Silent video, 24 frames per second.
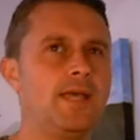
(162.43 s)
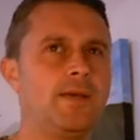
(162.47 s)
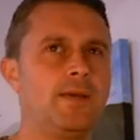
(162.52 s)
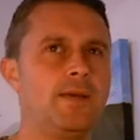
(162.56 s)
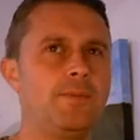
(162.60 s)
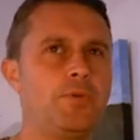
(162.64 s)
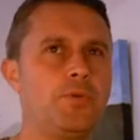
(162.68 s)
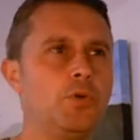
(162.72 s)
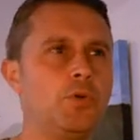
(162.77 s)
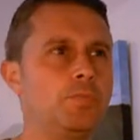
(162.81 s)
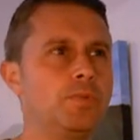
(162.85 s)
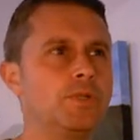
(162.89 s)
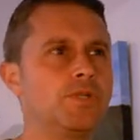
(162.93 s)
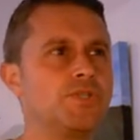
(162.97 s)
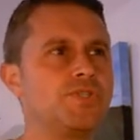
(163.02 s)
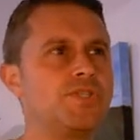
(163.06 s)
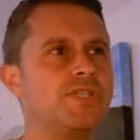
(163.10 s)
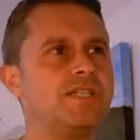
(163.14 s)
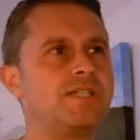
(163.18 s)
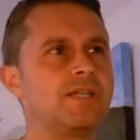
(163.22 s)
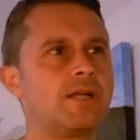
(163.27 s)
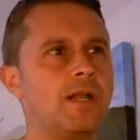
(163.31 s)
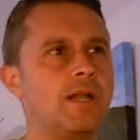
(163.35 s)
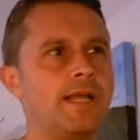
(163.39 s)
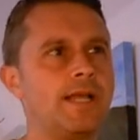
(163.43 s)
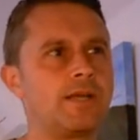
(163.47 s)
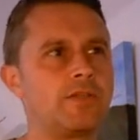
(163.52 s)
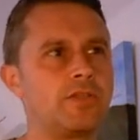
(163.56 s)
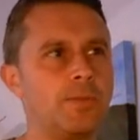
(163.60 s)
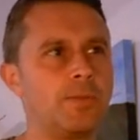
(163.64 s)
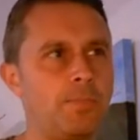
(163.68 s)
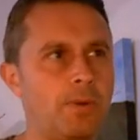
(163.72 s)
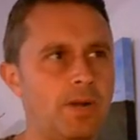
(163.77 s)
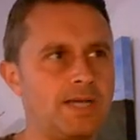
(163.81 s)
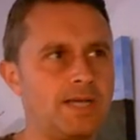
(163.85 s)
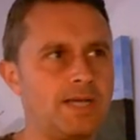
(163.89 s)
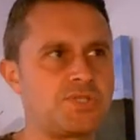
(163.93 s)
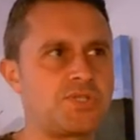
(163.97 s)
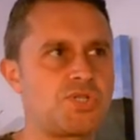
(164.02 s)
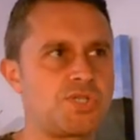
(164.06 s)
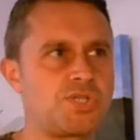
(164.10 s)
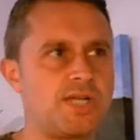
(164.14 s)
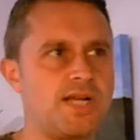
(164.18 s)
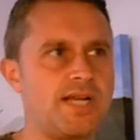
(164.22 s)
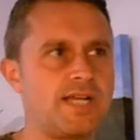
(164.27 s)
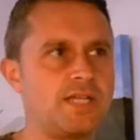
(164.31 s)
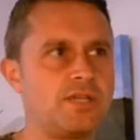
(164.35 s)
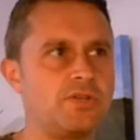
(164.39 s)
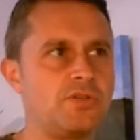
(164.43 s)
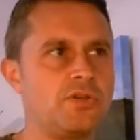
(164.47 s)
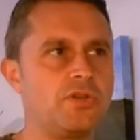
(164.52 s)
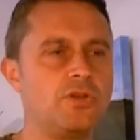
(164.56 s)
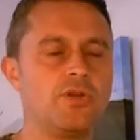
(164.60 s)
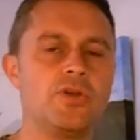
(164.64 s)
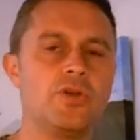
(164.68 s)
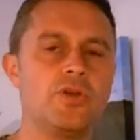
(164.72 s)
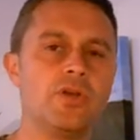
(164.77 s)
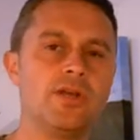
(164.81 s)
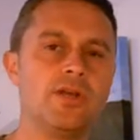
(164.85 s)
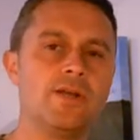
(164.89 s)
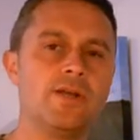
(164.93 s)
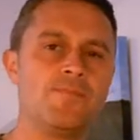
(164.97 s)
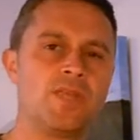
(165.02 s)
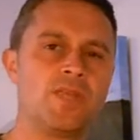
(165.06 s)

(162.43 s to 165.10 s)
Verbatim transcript: pupils need to click the plus sign here